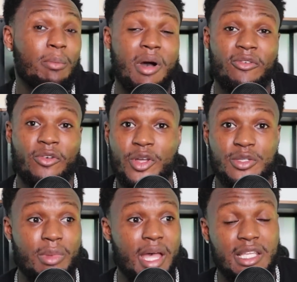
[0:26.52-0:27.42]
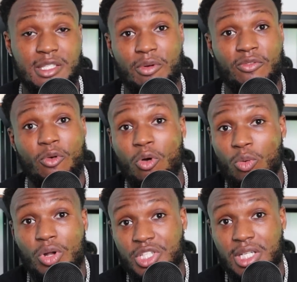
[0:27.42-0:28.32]
My first minds before
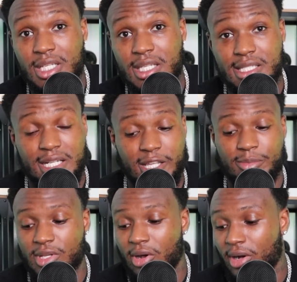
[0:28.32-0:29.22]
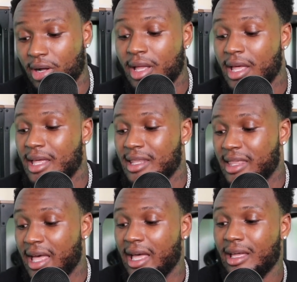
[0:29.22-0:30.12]
watching these clips are
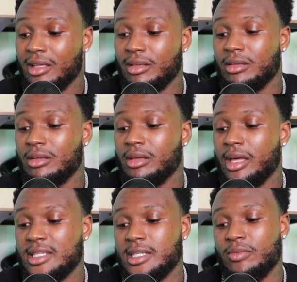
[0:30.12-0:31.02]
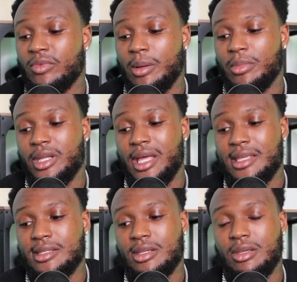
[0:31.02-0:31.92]
that Hasim Rahman
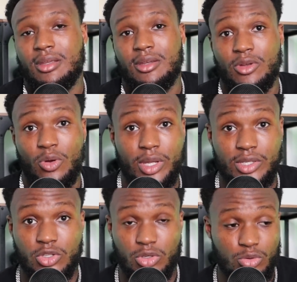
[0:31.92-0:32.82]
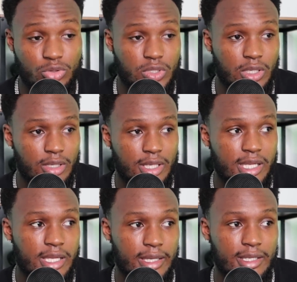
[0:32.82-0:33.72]
has no excuse.
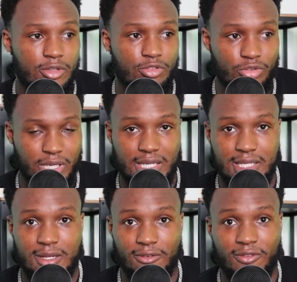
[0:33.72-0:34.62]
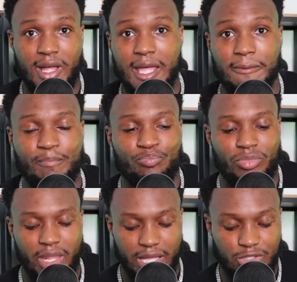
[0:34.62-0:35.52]
He agreed to fight
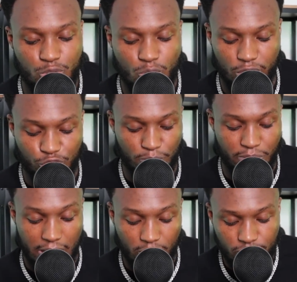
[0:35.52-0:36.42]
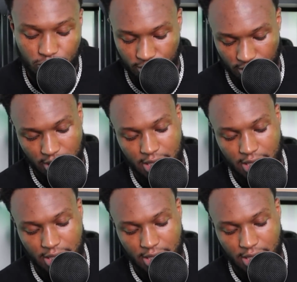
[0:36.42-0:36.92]
at 200 pounds,